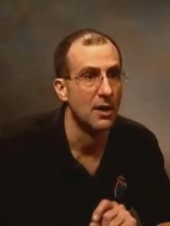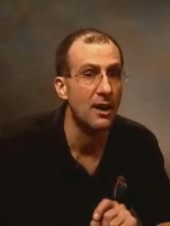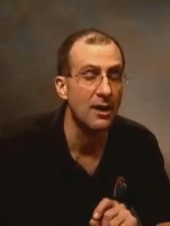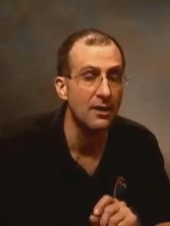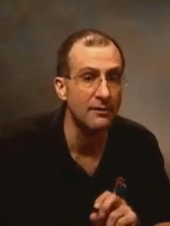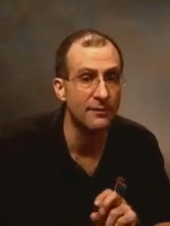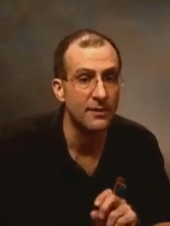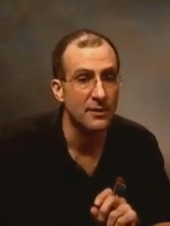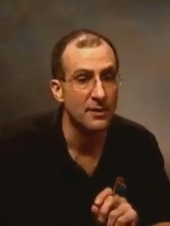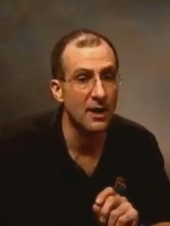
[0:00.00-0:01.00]
of
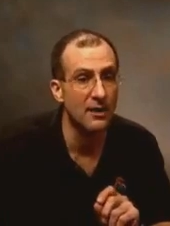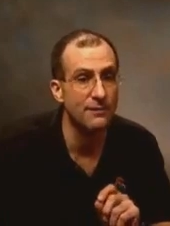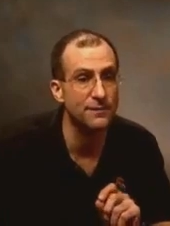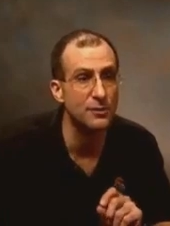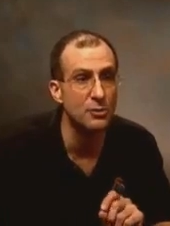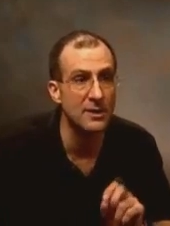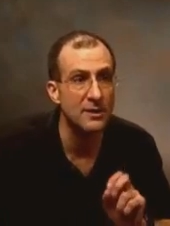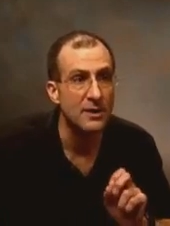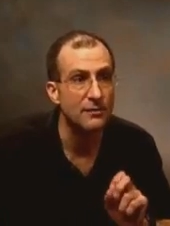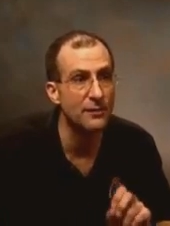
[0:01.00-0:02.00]

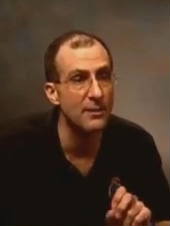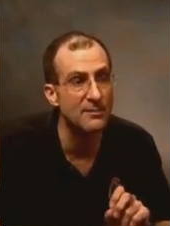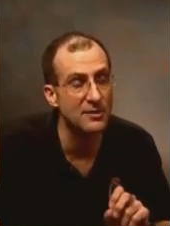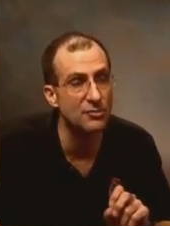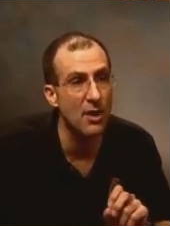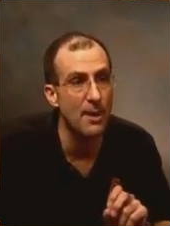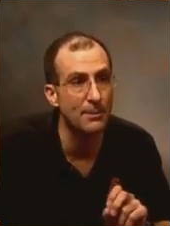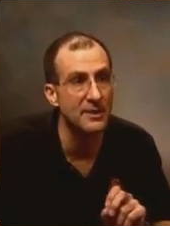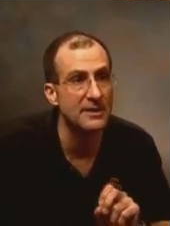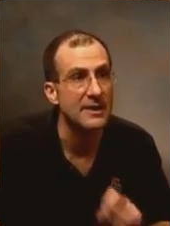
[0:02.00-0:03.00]
fluid from the
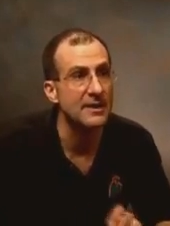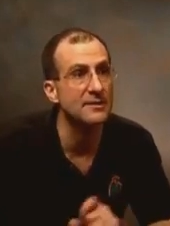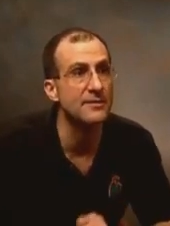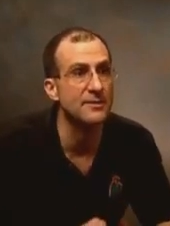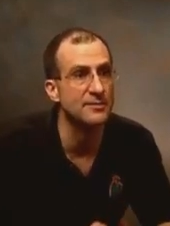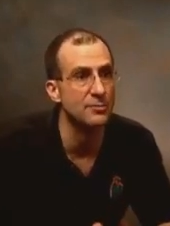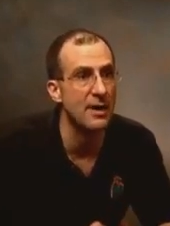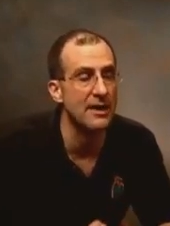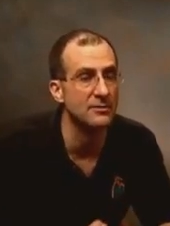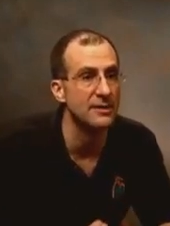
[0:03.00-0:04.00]
droplet into the
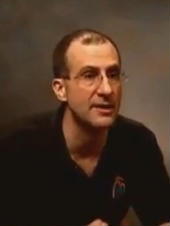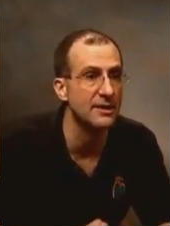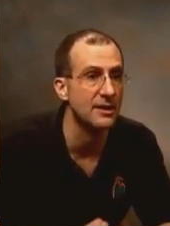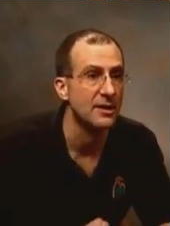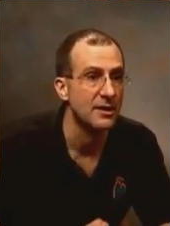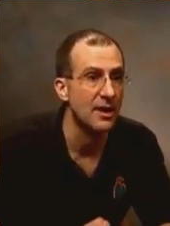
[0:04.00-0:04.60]
surrounding